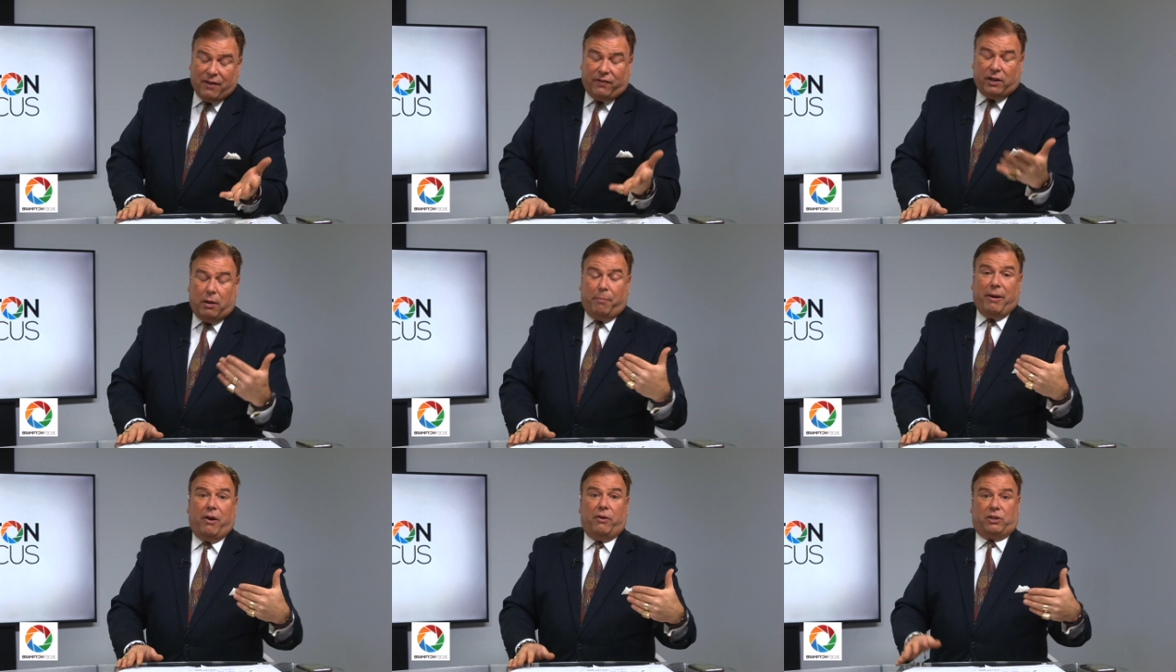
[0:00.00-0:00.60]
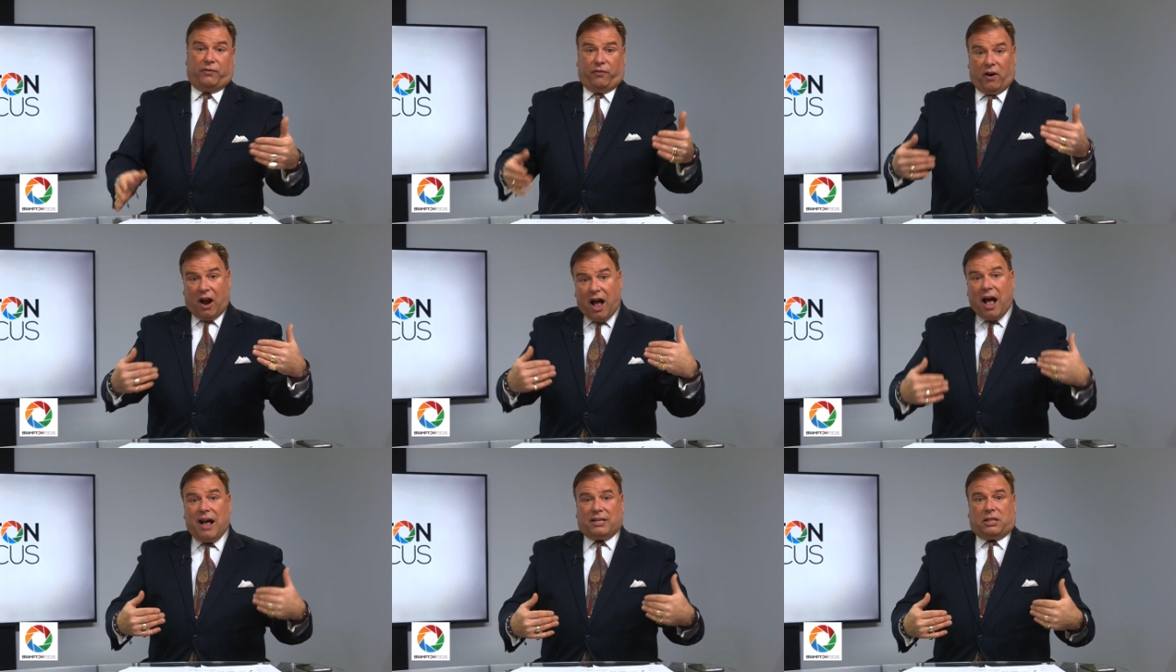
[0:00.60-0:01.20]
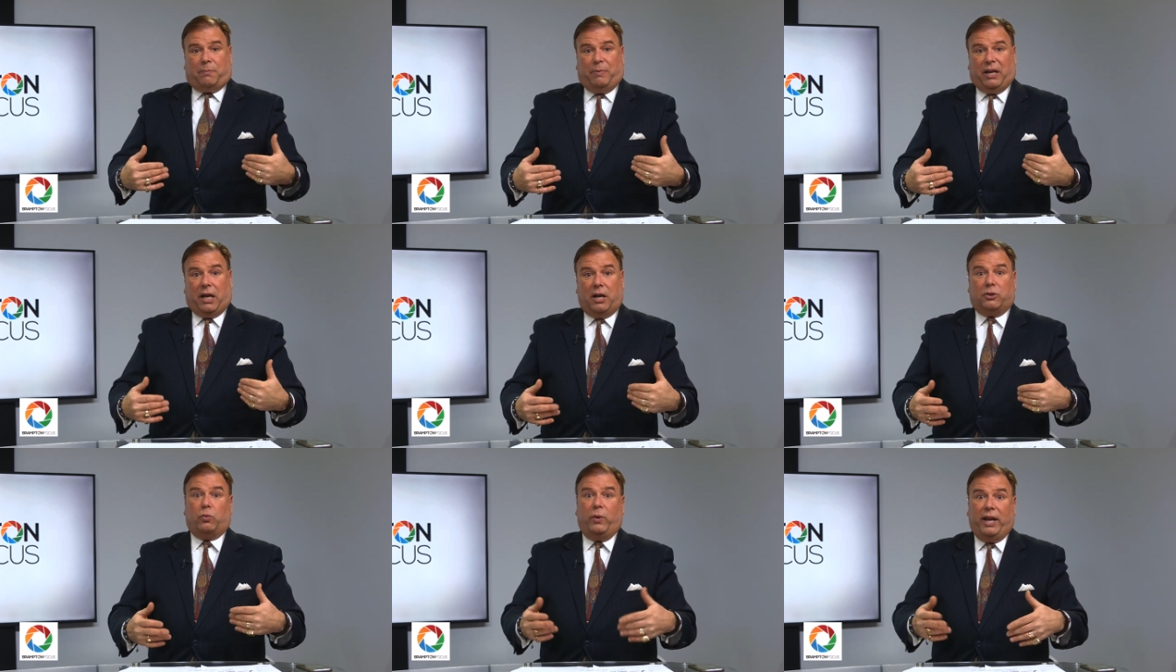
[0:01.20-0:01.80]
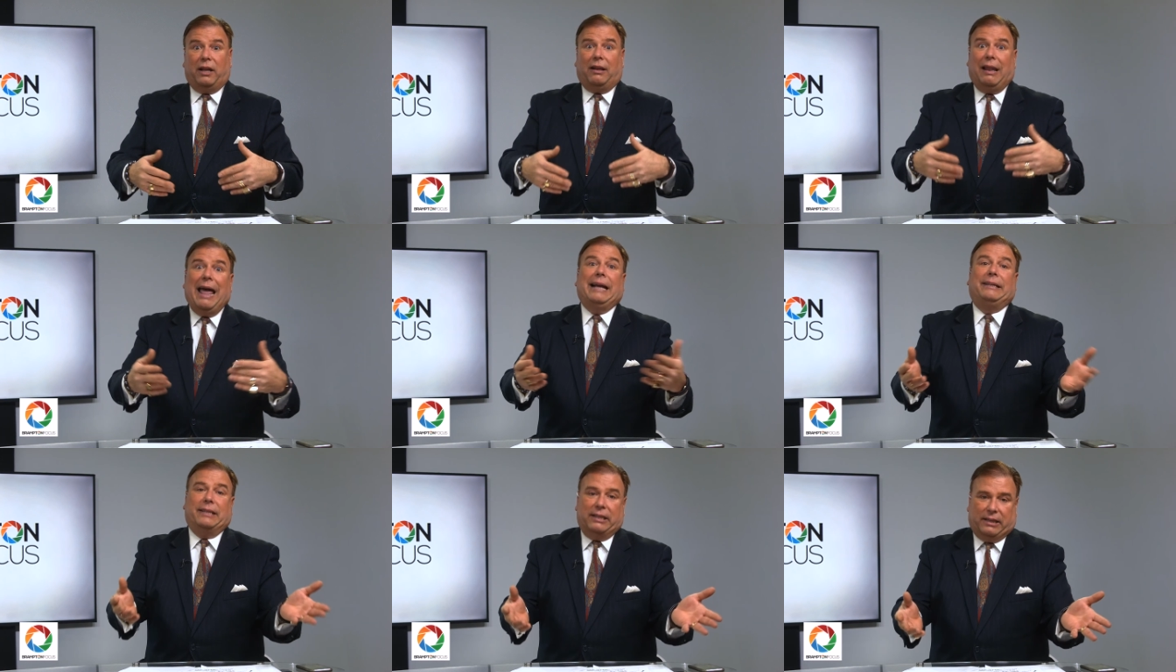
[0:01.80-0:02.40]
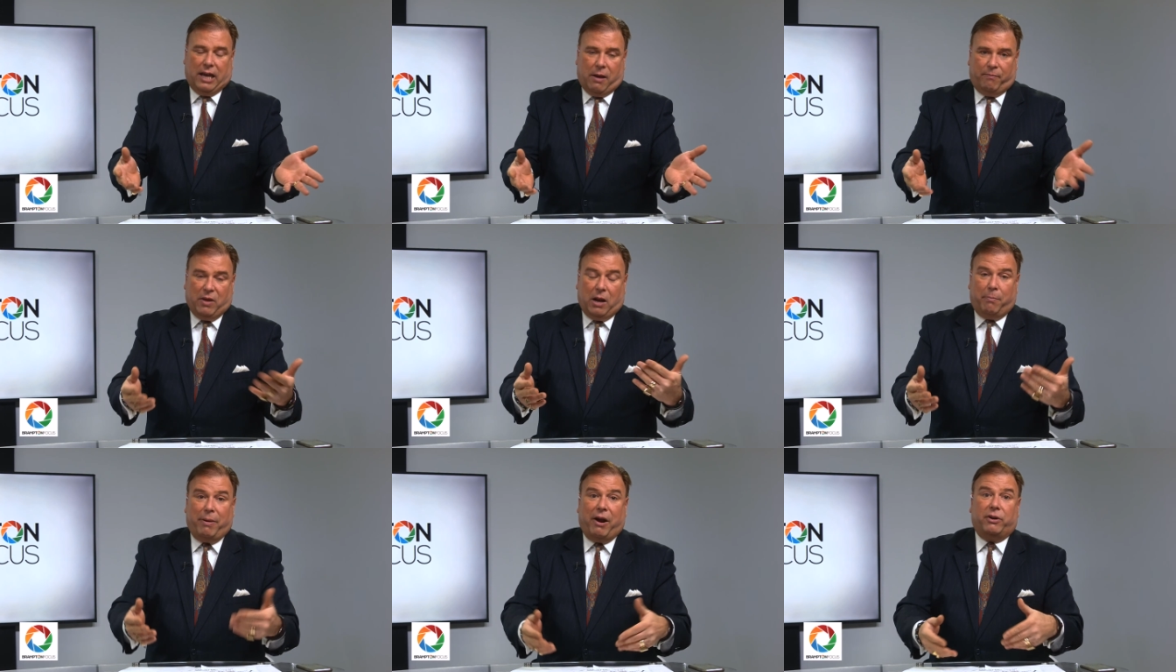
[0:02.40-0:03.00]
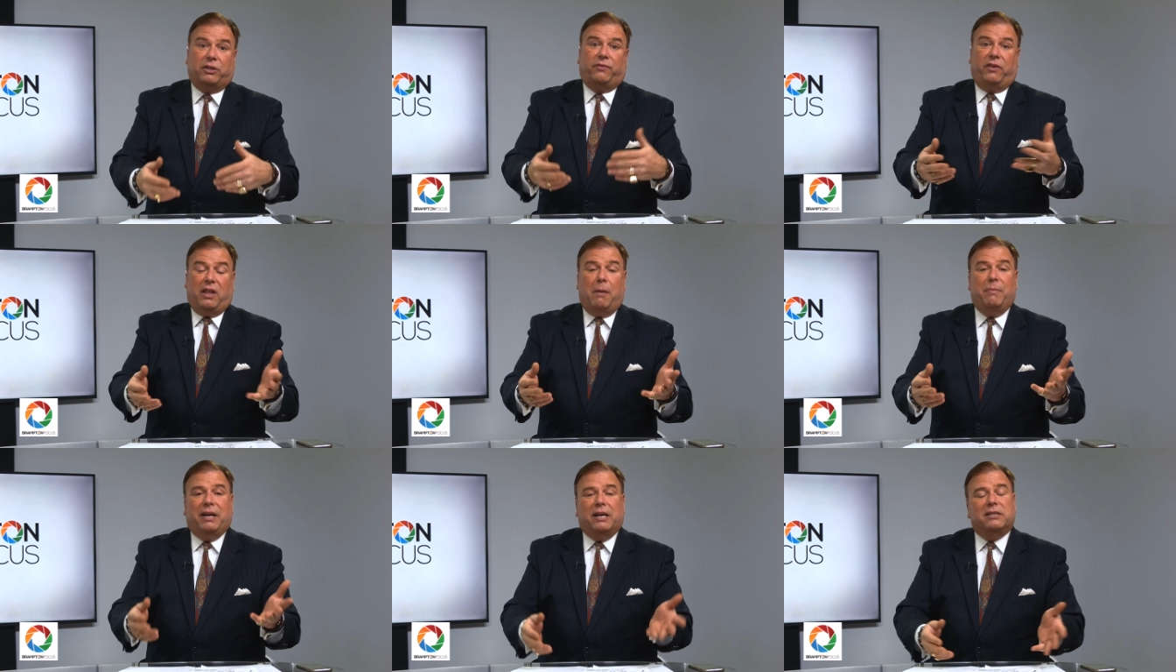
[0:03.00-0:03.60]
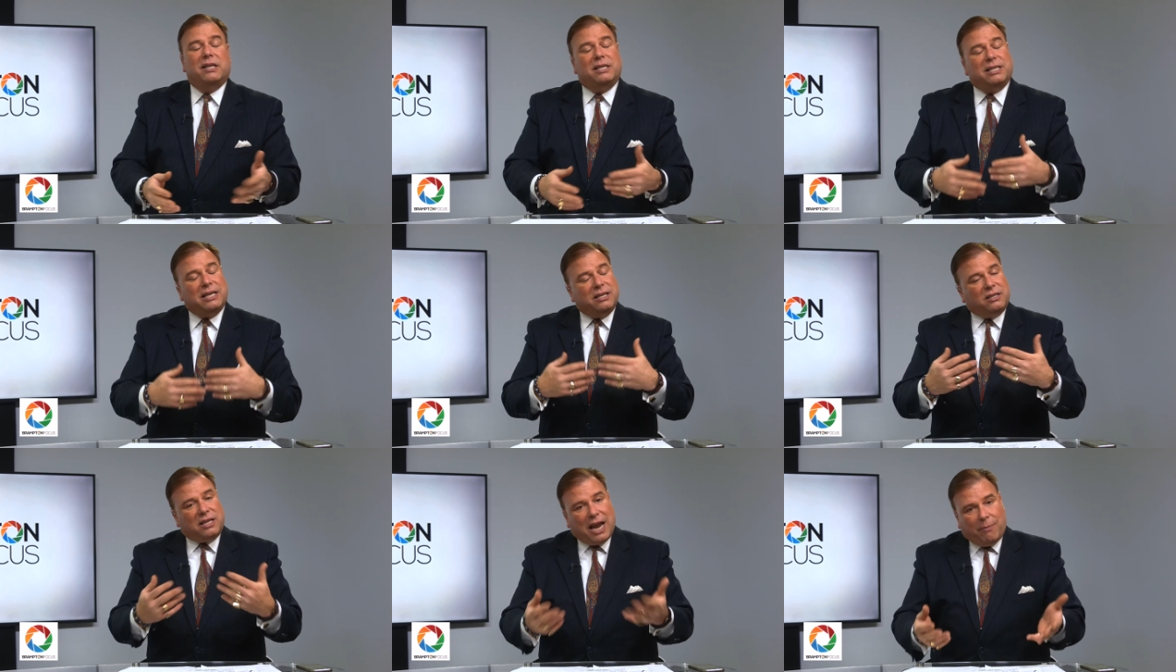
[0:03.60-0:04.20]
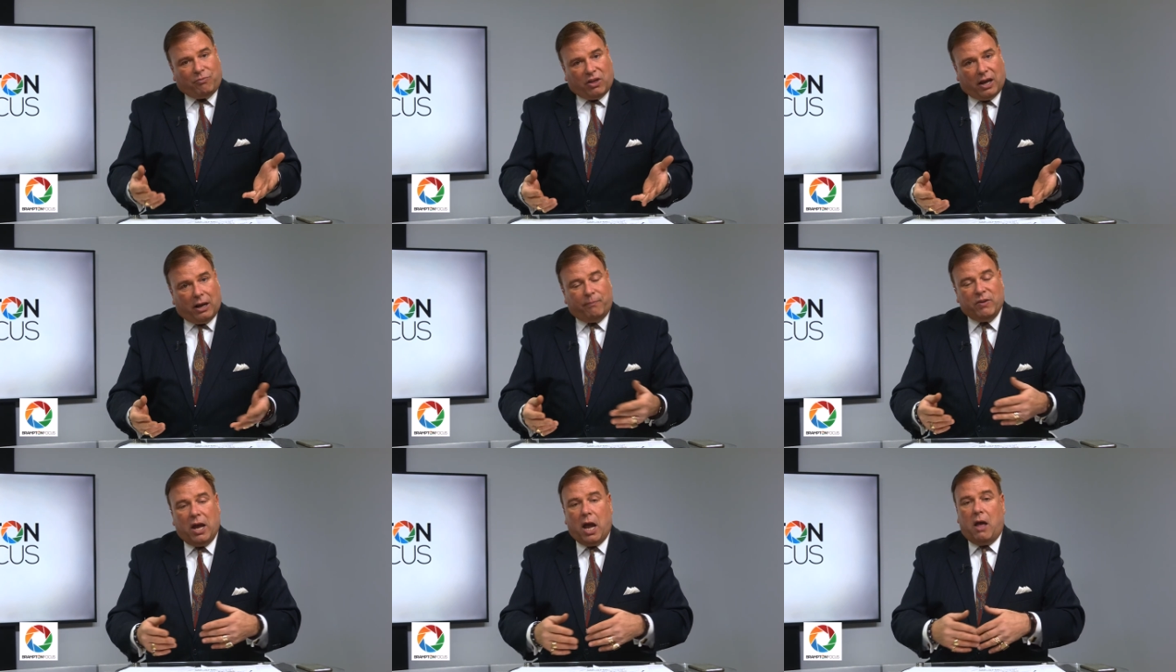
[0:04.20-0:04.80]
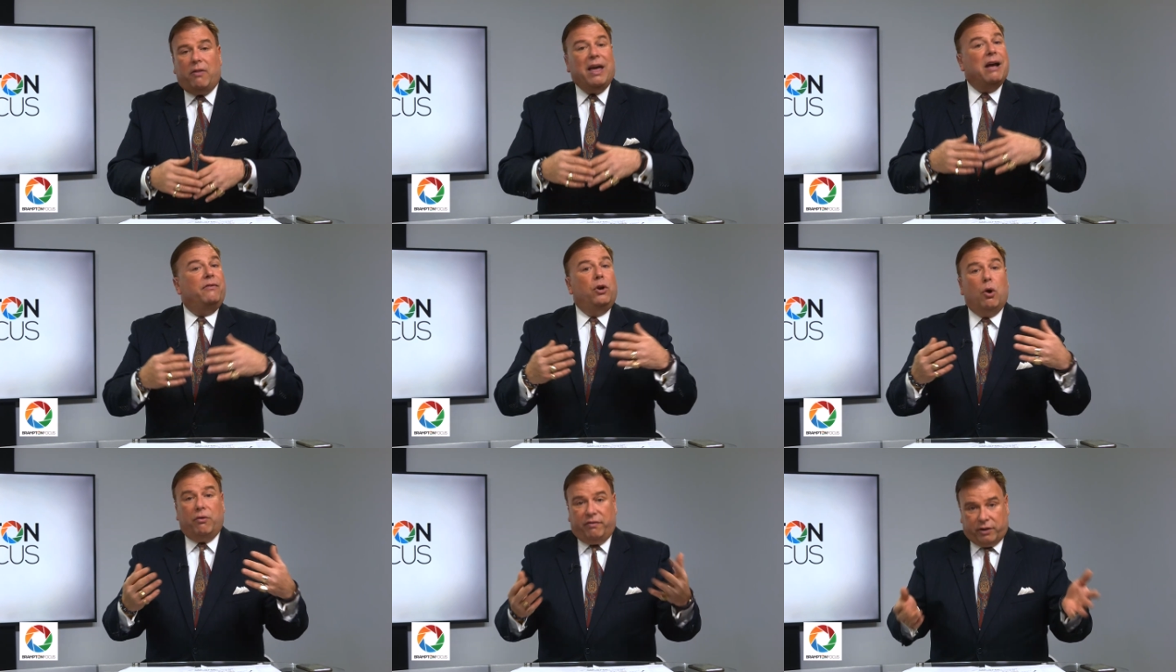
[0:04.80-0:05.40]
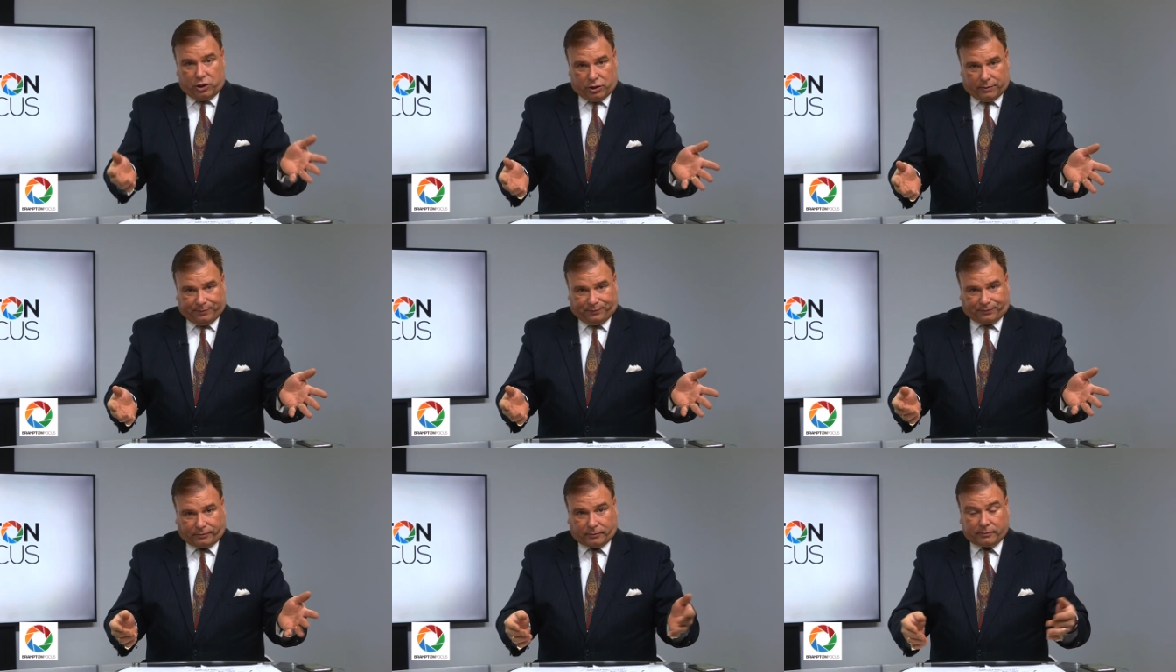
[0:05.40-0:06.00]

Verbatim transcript: I feel embarrassed for us because we elected them and embarrassed for them because they say the same thing. They have no vision.